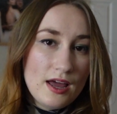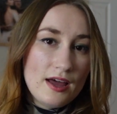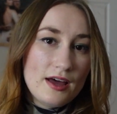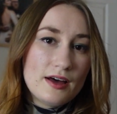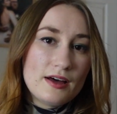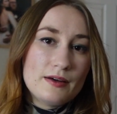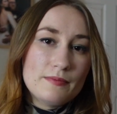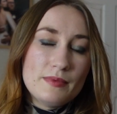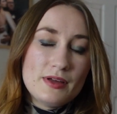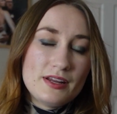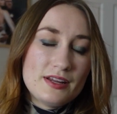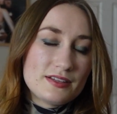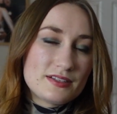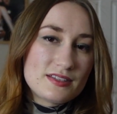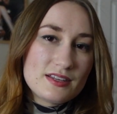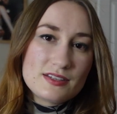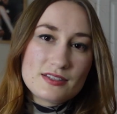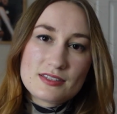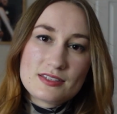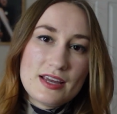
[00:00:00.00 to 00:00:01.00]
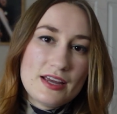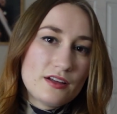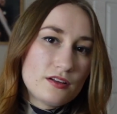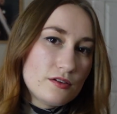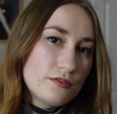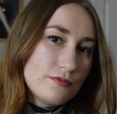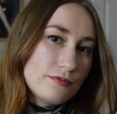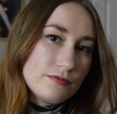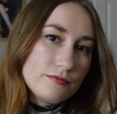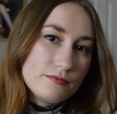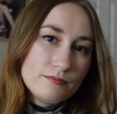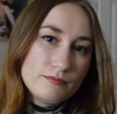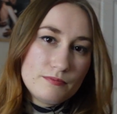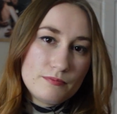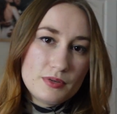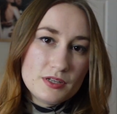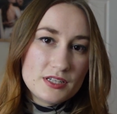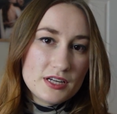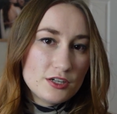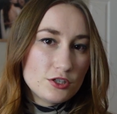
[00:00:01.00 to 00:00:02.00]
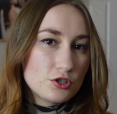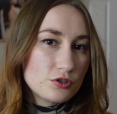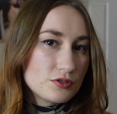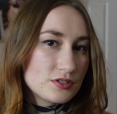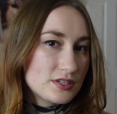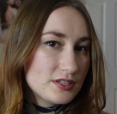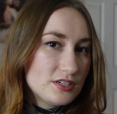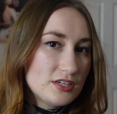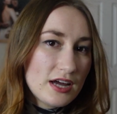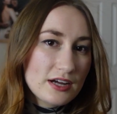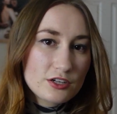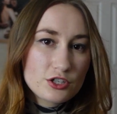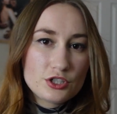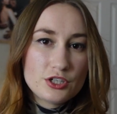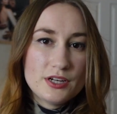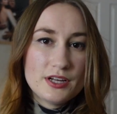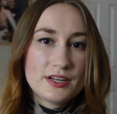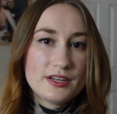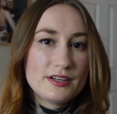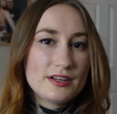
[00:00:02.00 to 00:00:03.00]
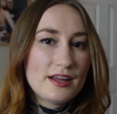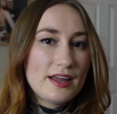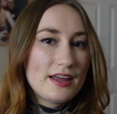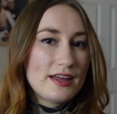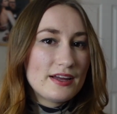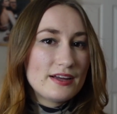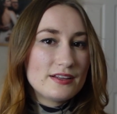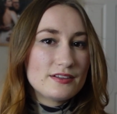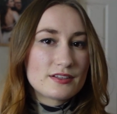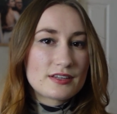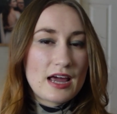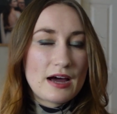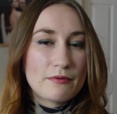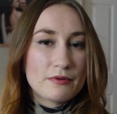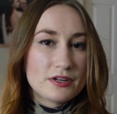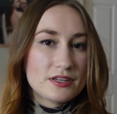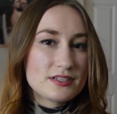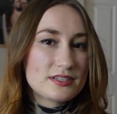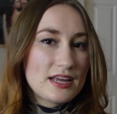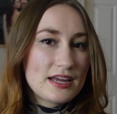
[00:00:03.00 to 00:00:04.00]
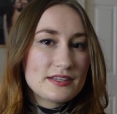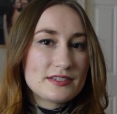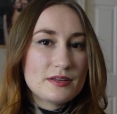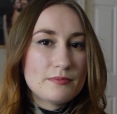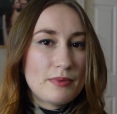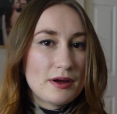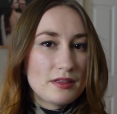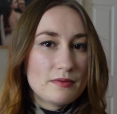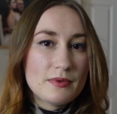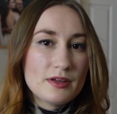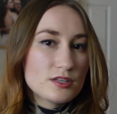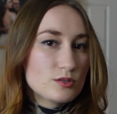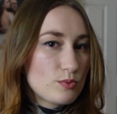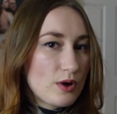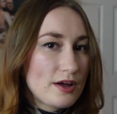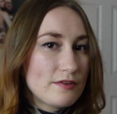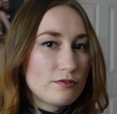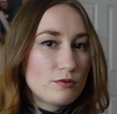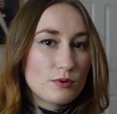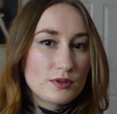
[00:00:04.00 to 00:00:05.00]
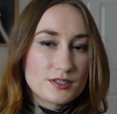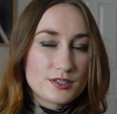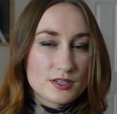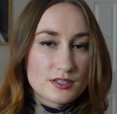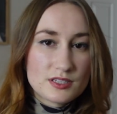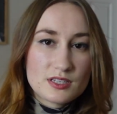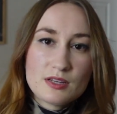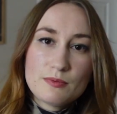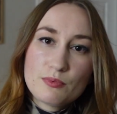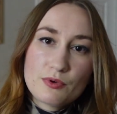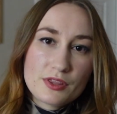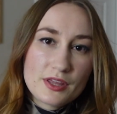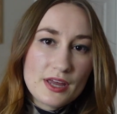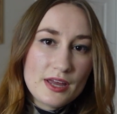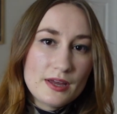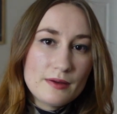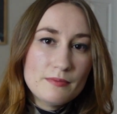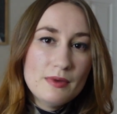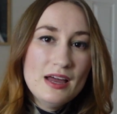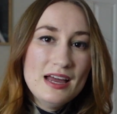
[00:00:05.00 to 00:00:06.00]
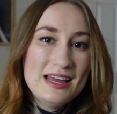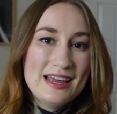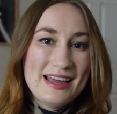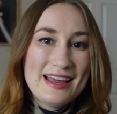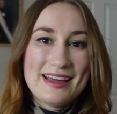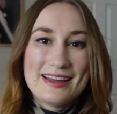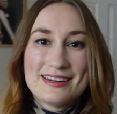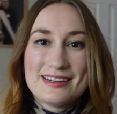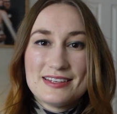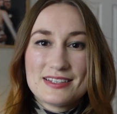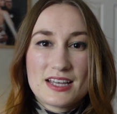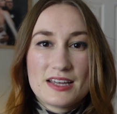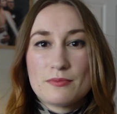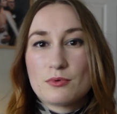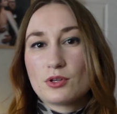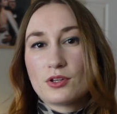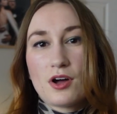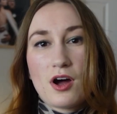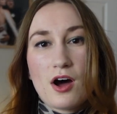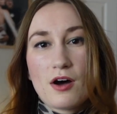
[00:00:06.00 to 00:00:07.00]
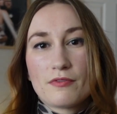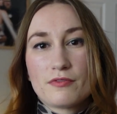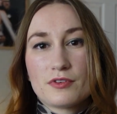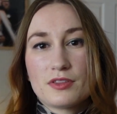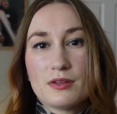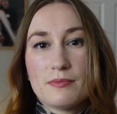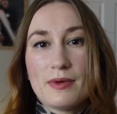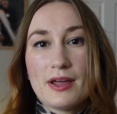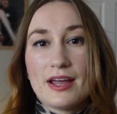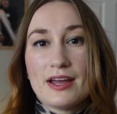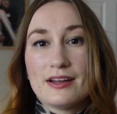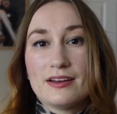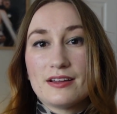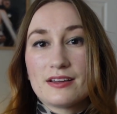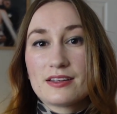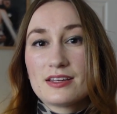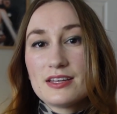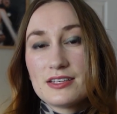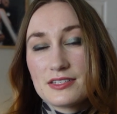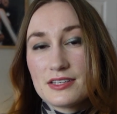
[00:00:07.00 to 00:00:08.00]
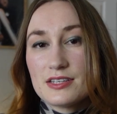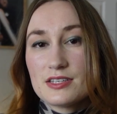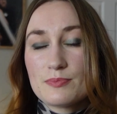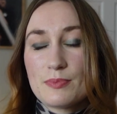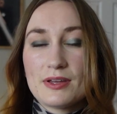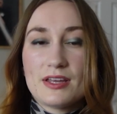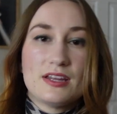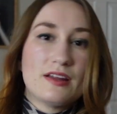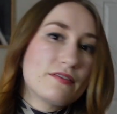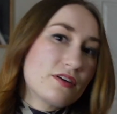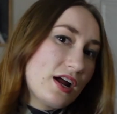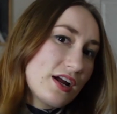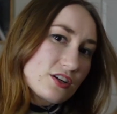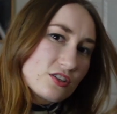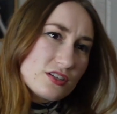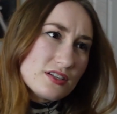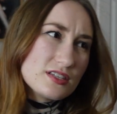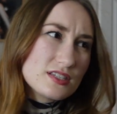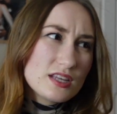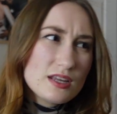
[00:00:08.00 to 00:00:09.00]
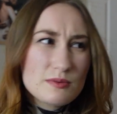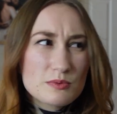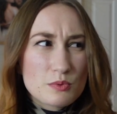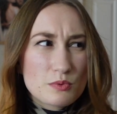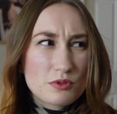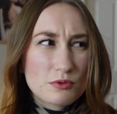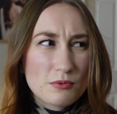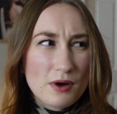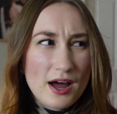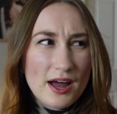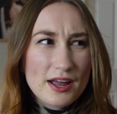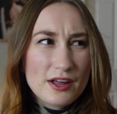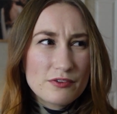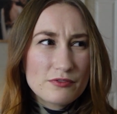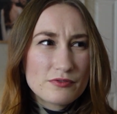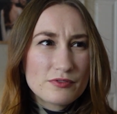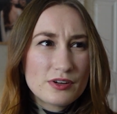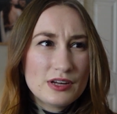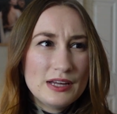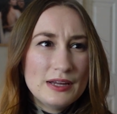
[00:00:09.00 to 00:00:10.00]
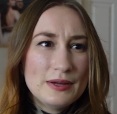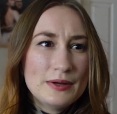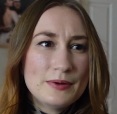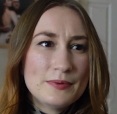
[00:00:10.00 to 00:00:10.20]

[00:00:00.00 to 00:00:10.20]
And it's this tale of potential seduction, and Gawain is tested by the man's wife who wants to sleep with him, and he's able to offer the man kisses, but he never actually sleeps with the wife.